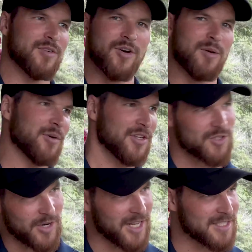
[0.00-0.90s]
go up on the
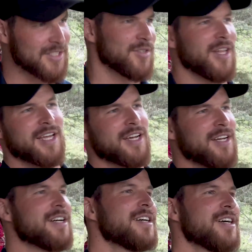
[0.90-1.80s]
trails and do like
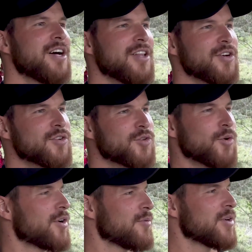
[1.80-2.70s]
a little
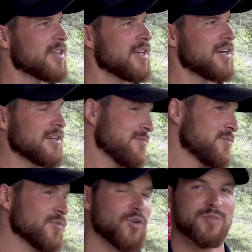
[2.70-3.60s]
tour with
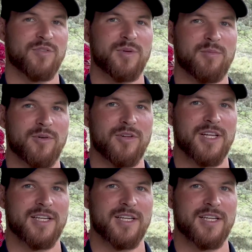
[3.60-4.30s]
groups of people, and